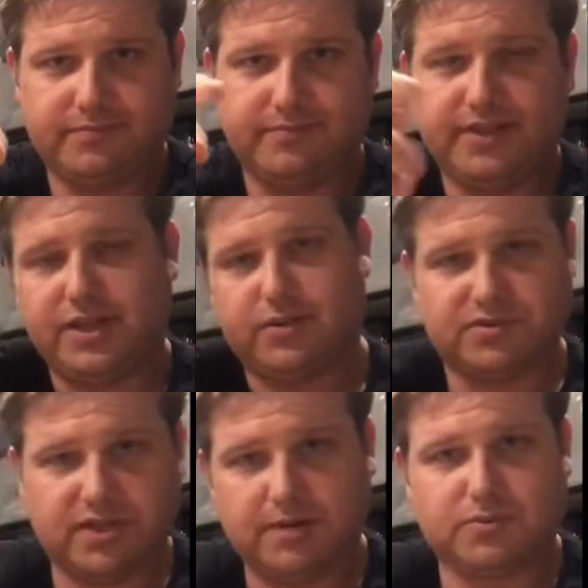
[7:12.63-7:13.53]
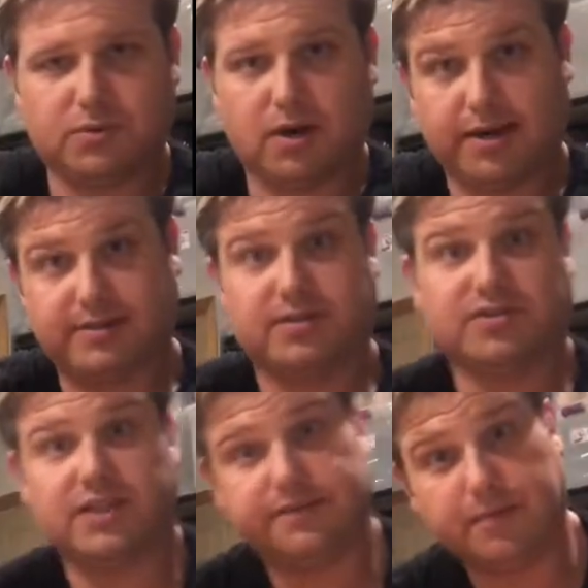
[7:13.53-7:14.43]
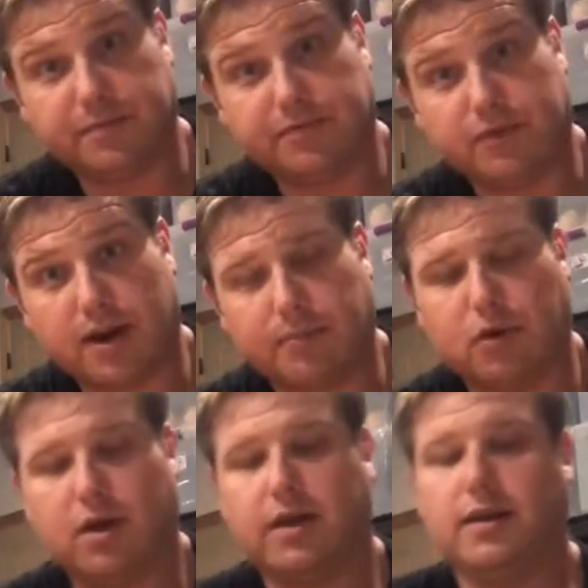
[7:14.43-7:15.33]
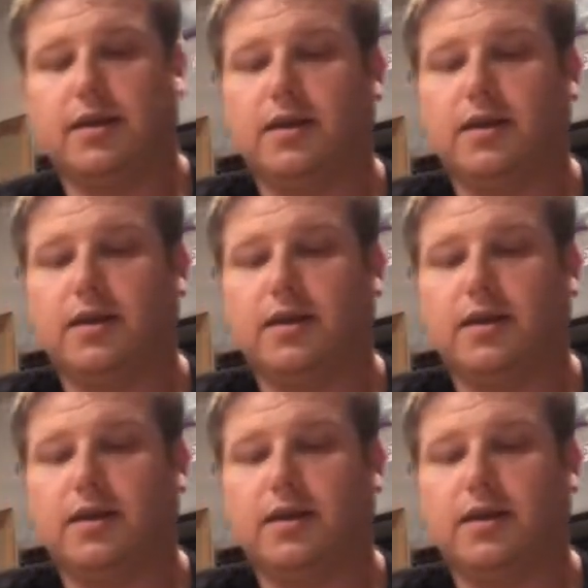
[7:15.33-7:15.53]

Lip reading: video set up so where I can still see if I'm in frame or not.